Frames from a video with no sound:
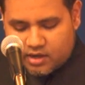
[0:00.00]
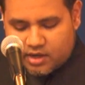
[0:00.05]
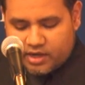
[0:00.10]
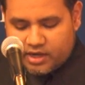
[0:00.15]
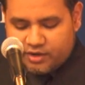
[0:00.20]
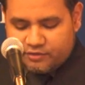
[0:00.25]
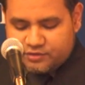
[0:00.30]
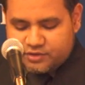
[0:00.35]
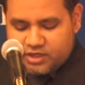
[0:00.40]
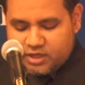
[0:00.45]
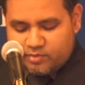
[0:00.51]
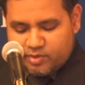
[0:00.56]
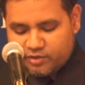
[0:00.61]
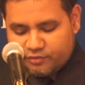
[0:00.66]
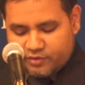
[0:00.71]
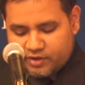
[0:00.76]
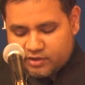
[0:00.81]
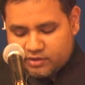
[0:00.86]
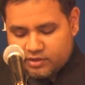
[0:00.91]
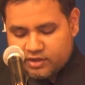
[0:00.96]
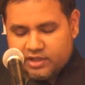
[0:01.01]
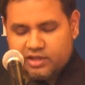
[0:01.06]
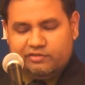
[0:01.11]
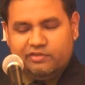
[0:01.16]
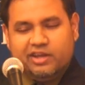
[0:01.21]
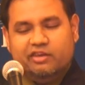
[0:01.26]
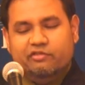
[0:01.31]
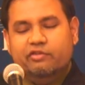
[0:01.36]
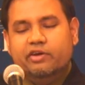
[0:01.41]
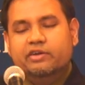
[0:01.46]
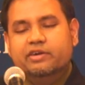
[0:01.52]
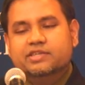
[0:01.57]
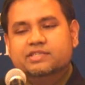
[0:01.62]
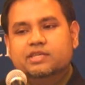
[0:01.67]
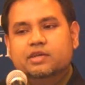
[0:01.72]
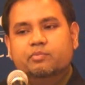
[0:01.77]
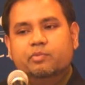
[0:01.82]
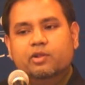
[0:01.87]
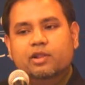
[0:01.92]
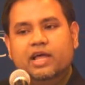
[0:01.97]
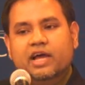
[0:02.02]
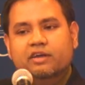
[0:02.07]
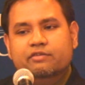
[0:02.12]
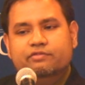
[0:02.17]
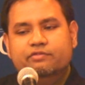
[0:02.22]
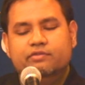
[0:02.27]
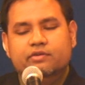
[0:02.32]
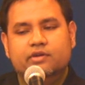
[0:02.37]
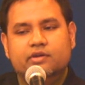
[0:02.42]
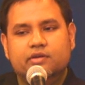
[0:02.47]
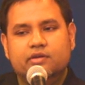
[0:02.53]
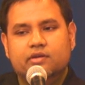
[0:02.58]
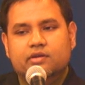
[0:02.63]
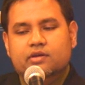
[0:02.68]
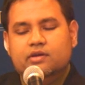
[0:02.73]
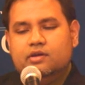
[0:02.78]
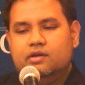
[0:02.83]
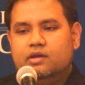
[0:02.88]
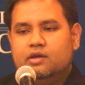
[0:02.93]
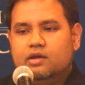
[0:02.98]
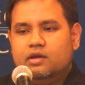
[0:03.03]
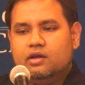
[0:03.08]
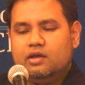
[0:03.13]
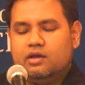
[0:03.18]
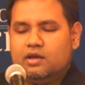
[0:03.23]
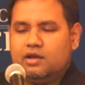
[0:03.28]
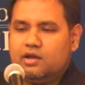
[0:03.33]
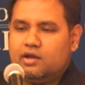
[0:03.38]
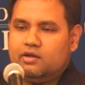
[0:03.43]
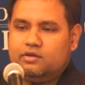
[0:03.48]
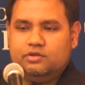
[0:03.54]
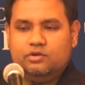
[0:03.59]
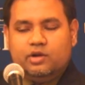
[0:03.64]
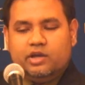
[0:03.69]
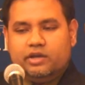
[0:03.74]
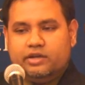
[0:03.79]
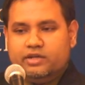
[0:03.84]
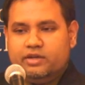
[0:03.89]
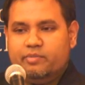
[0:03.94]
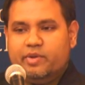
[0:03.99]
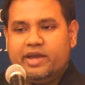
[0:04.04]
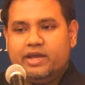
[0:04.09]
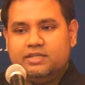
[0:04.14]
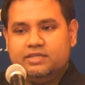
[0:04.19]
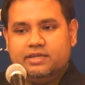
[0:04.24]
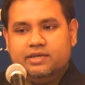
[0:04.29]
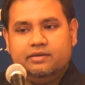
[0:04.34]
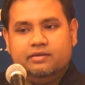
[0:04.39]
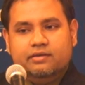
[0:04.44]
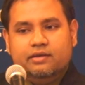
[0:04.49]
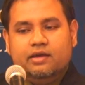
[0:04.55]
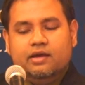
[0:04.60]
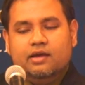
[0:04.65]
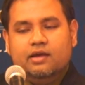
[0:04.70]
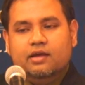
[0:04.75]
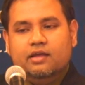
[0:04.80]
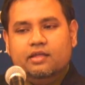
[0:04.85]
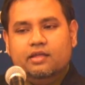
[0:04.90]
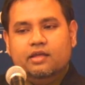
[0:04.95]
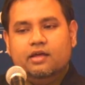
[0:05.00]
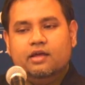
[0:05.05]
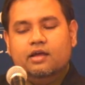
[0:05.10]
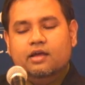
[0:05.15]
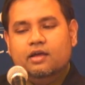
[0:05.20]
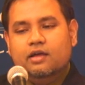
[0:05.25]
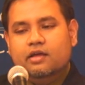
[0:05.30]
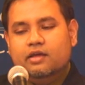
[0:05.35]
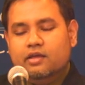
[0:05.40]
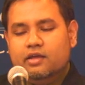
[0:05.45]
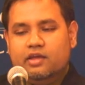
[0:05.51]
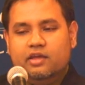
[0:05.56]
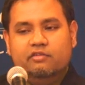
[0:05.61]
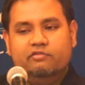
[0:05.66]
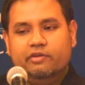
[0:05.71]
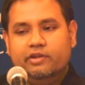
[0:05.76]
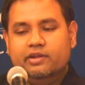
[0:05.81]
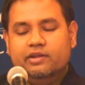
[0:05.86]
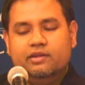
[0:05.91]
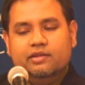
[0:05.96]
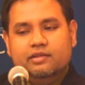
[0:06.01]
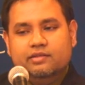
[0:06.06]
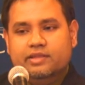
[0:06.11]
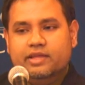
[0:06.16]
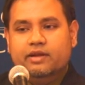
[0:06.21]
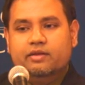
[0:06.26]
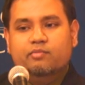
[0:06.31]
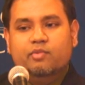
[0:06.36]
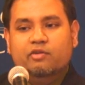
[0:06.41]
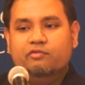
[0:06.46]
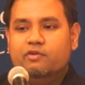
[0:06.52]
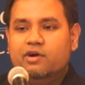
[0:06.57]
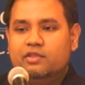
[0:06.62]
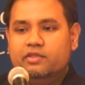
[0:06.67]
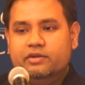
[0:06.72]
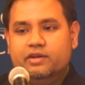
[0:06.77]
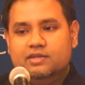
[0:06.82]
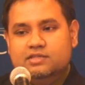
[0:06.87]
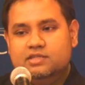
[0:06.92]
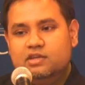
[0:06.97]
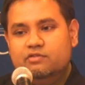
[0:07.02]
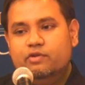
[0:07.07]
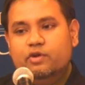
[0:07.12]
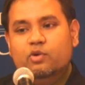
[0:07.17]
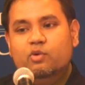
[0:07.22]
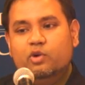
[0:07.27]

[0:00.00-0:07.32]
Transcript: I have seen my father living a very simple life, you can't imagine even that my father doesn't even